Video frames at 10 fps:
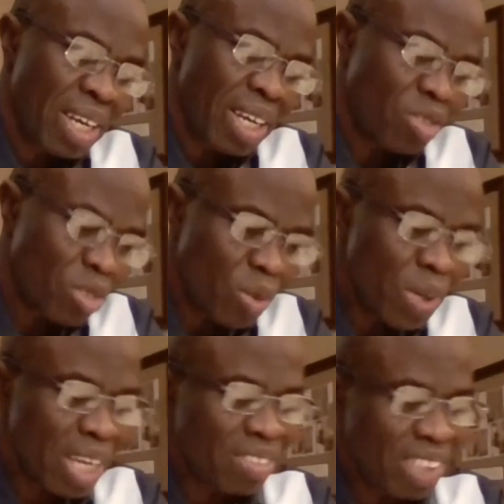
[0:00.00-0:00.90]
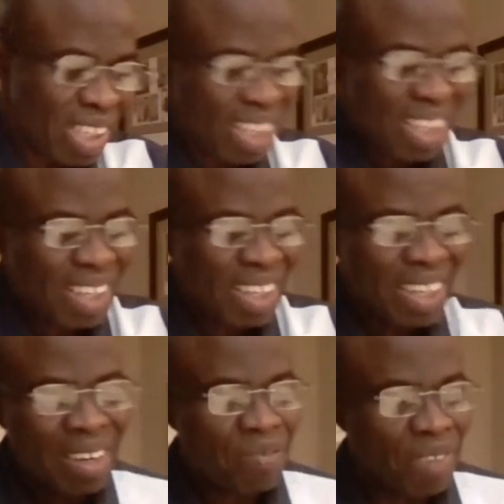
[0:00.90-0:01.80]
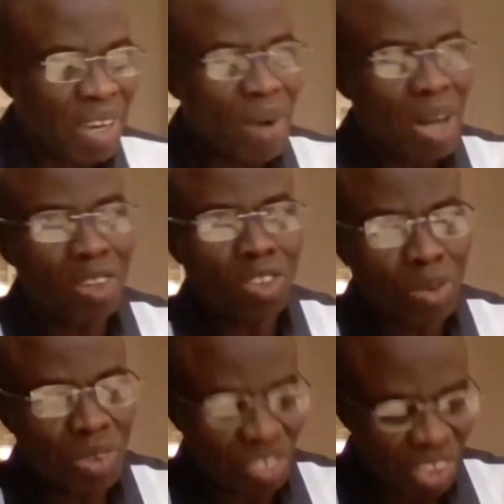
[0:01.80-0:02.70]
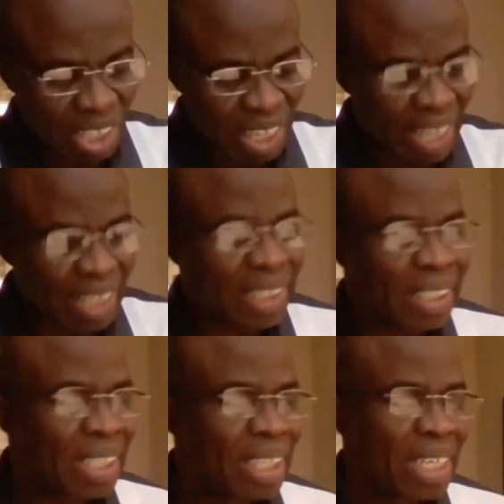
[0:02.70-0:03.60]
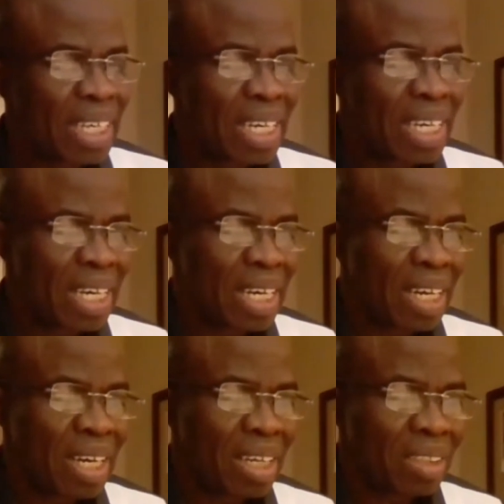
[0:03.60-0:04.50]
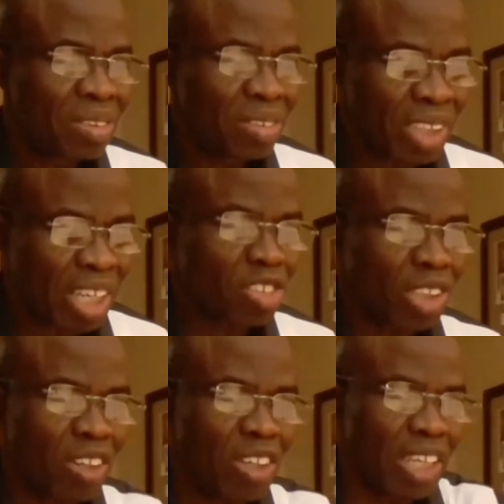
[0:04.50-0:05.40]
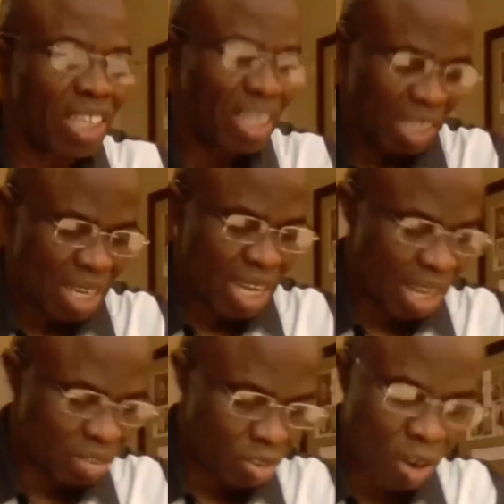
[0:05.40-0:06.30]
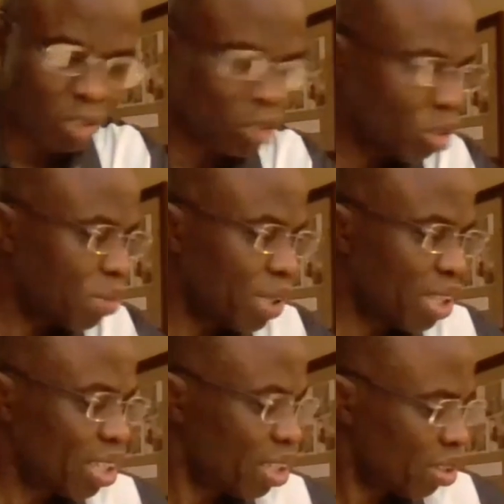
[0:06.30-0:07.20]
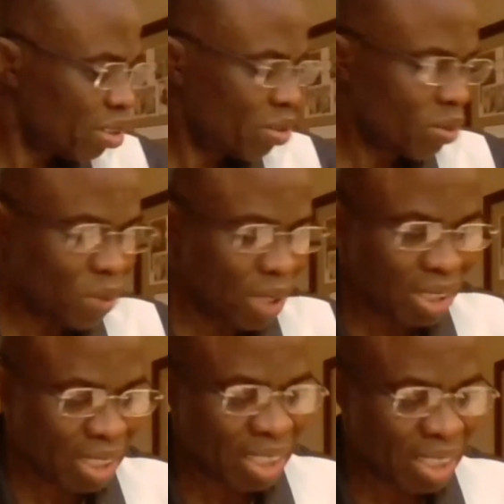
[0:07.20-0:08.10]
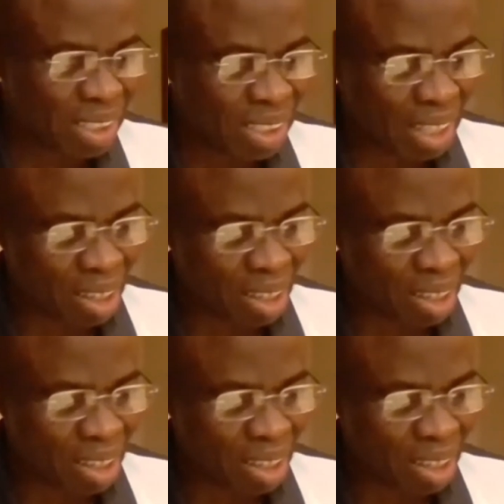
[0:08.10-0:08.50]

And so we can say farewell until we see again. Charles Stanley has gone to be with the, the